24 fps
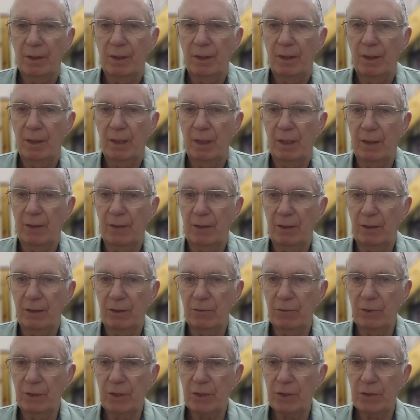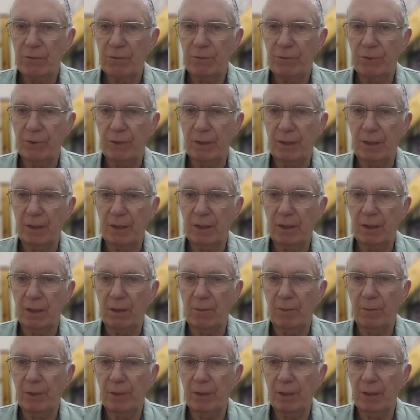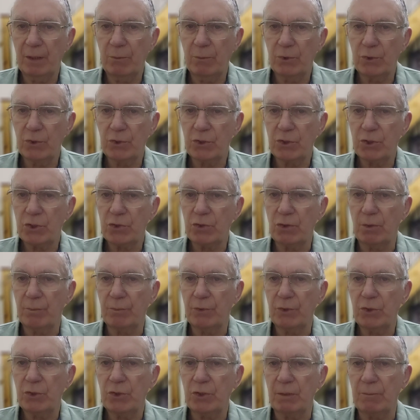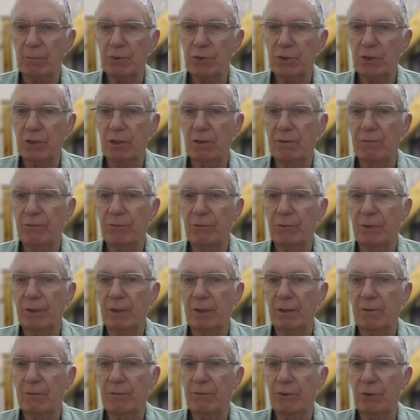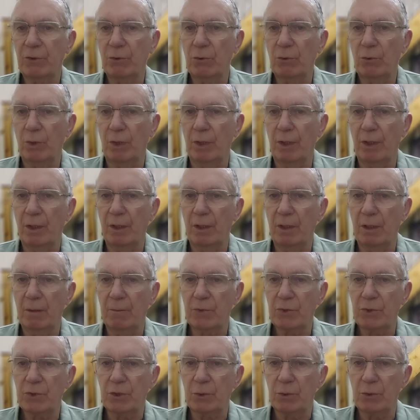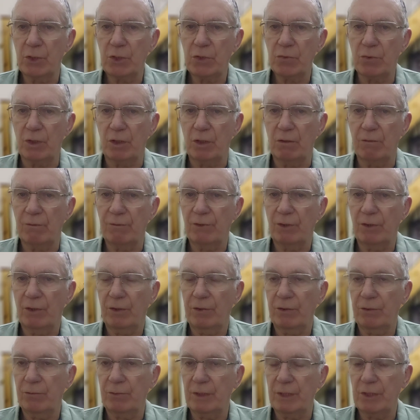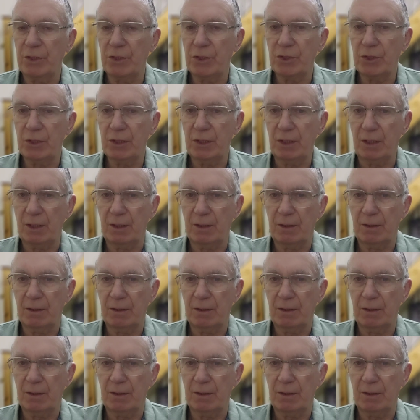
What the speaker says: And the reason for their campaign was to stop the ships delivering fuel and arms to Israel via the Red Sea.